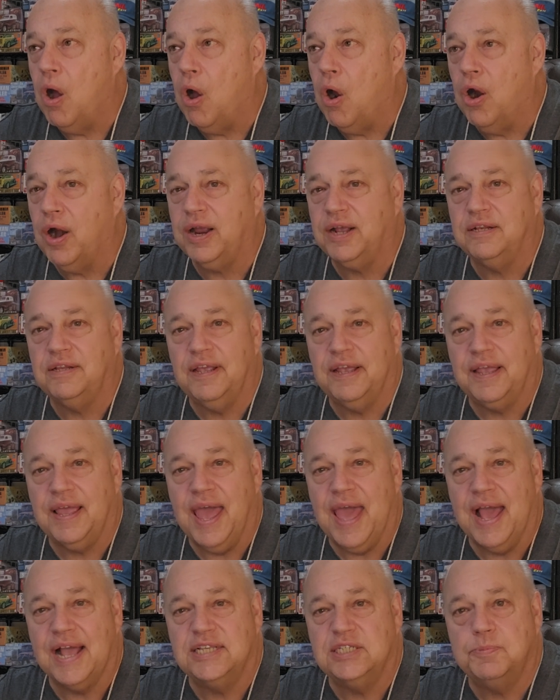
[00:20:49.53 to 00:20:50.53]
Arctic
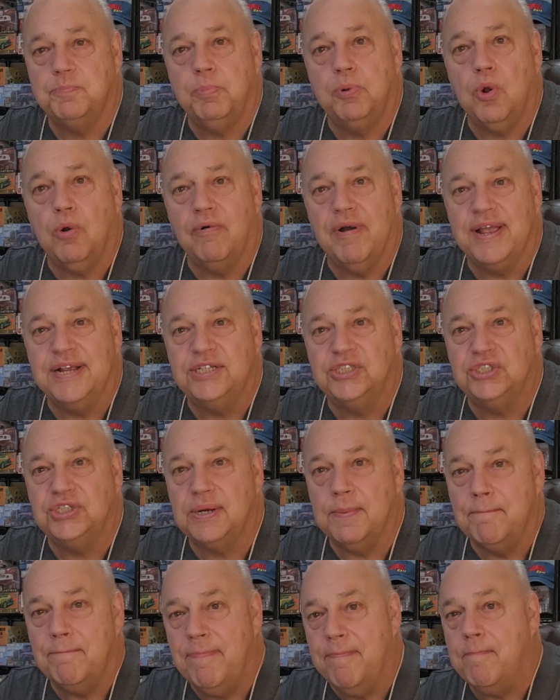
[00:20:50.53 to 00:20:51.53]

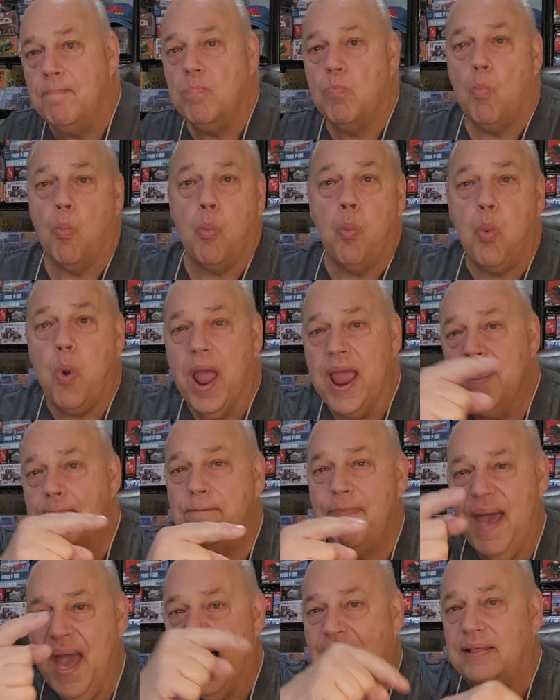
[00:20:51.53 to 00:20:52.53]
exploration way
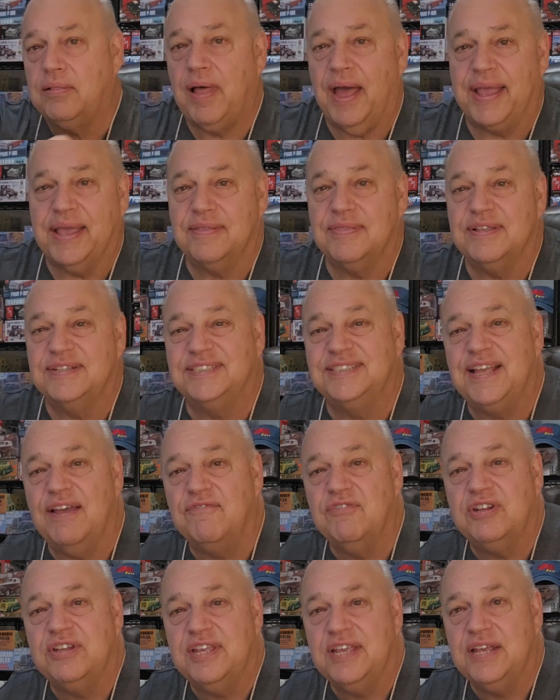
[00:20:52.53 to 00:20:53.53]
back like in the
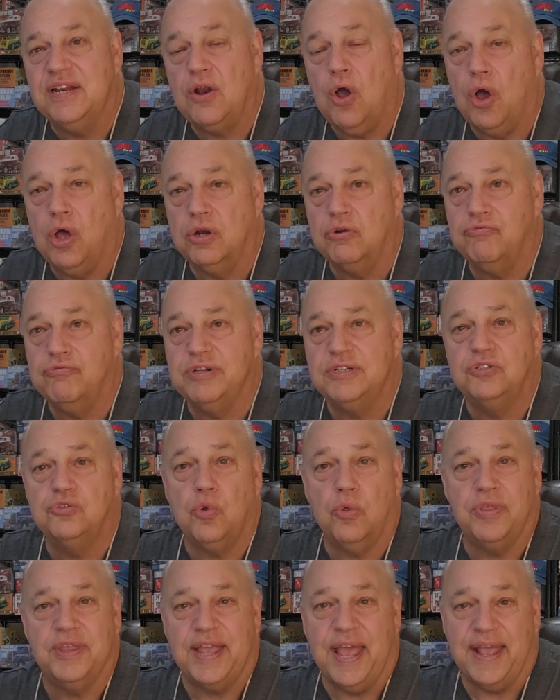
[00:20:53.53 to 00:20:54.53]
1700s
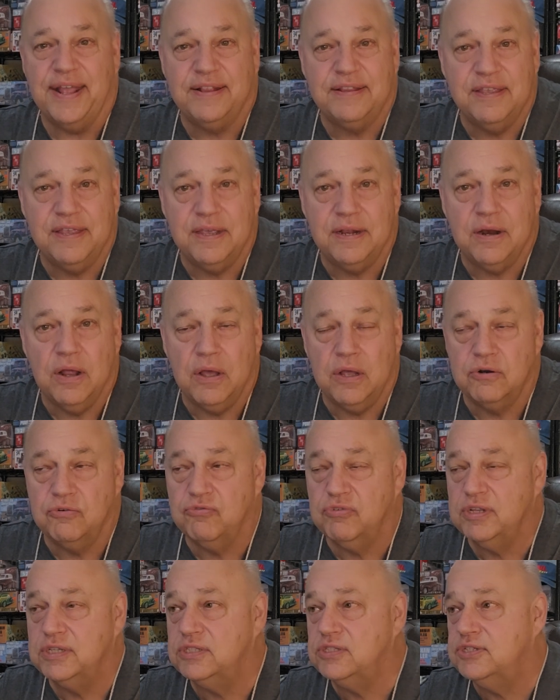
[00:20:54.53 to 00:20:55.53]
or the
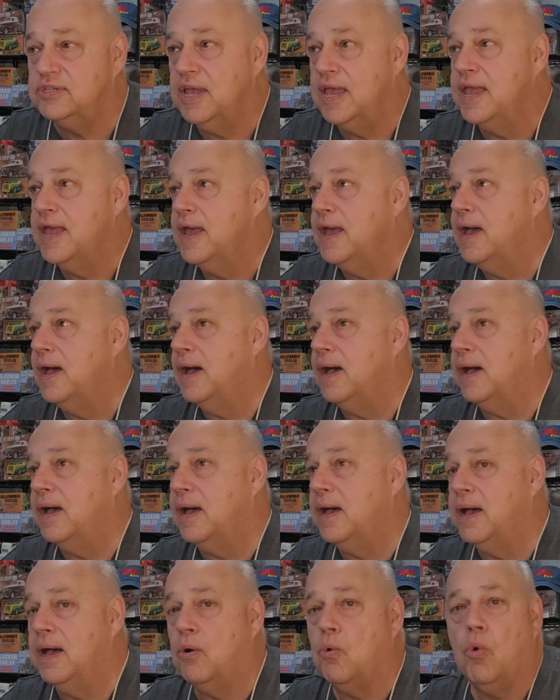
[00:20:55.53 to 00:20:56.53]
1800s
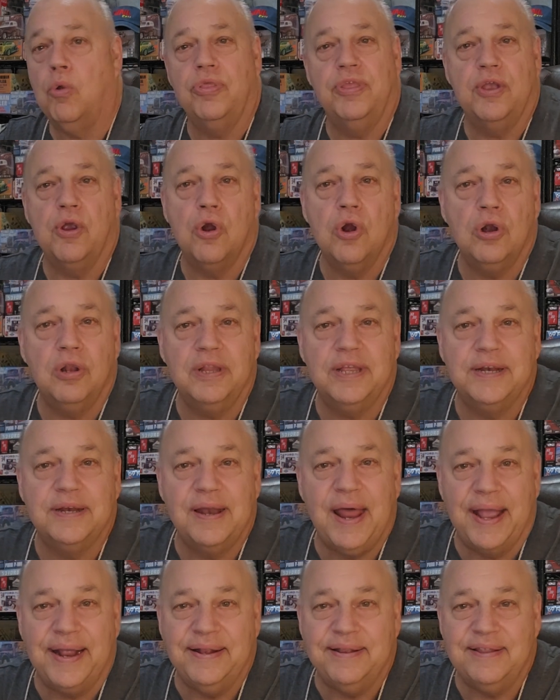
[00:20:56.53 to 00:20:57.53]
or the early
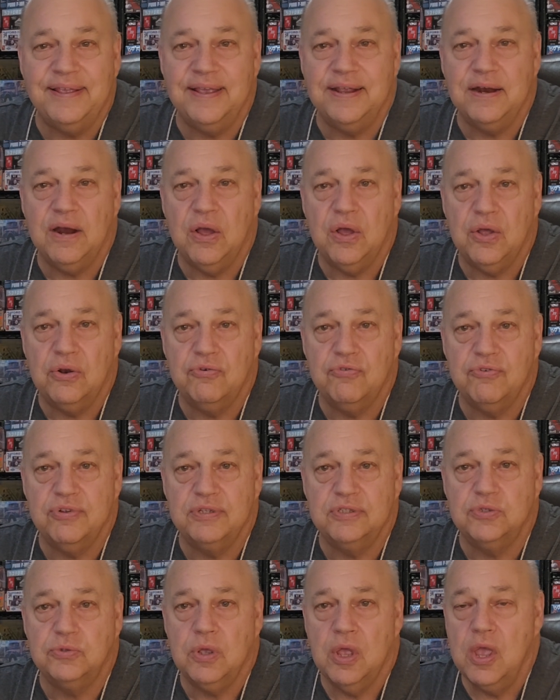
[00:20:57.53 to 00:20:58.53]

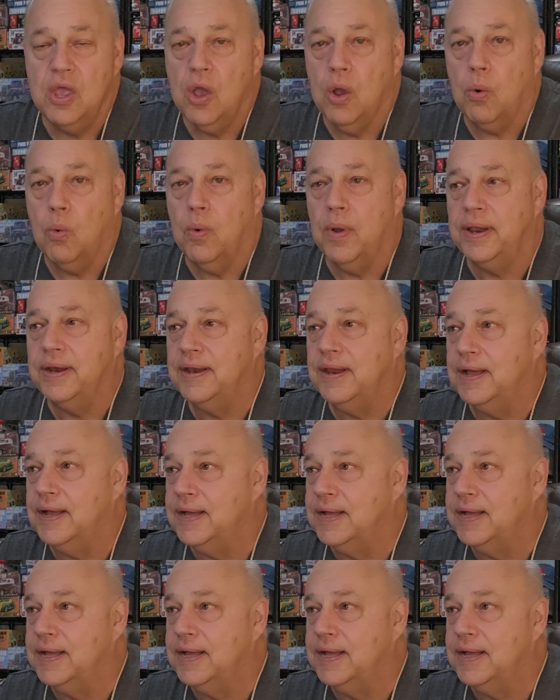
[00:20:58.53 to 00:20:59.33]
1900s when,